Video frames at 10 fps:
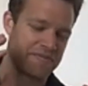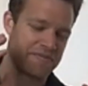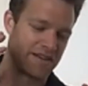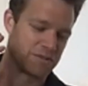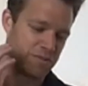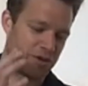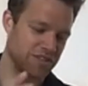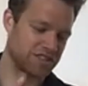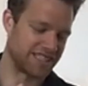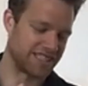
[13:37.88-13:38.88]
um, a small
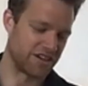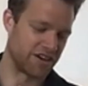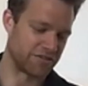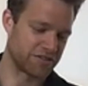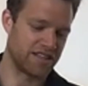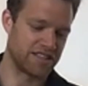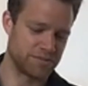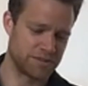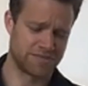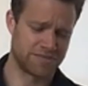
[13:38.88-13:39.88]
set of
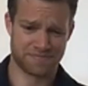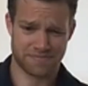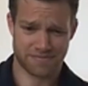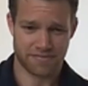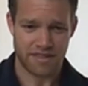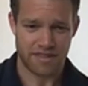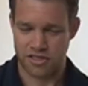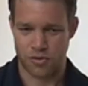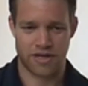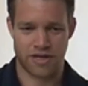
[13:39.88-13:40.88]
columns,
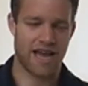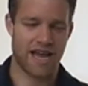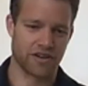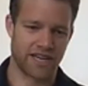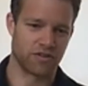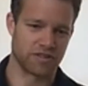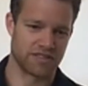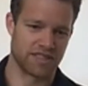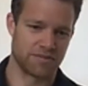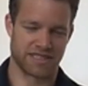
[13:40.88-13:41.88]
you want to aggregate over
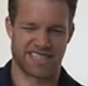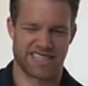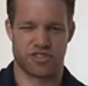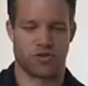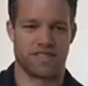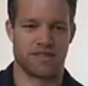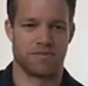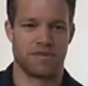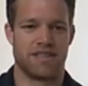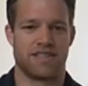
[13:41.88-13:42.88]
them and again join them.